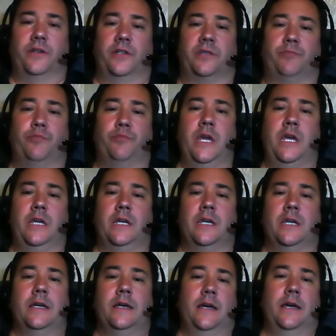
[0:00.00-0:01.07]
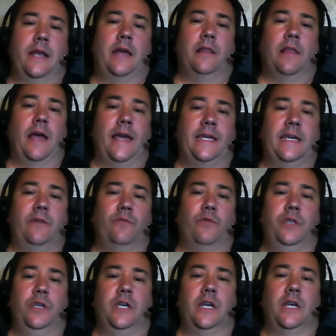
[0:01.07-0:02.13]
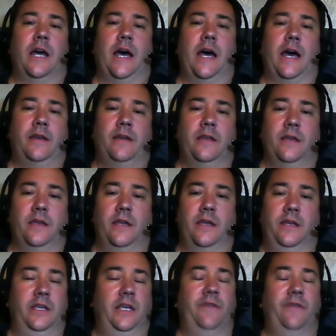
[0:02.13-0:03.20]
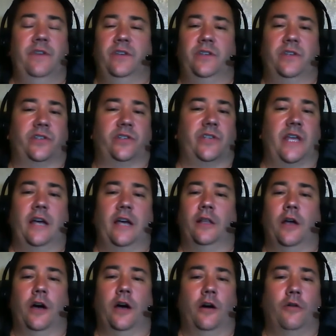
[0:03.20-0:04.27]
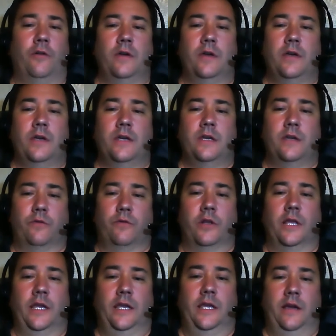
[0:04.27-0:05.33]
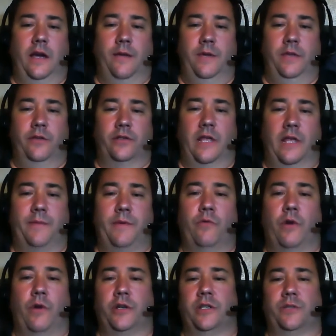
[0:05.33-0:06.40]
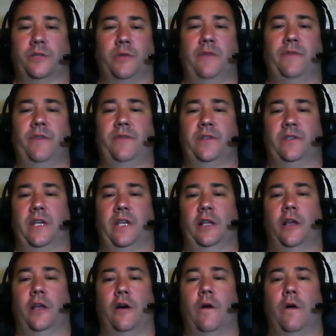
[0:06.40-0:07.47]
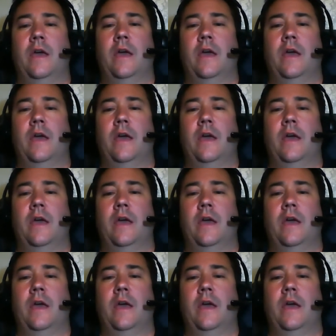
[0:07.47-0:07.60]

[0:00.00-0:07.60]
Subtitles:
speak, and I like it when you get on and you even just say hello. Really, I mean, there's a lot of people watching this, but even if you say hello,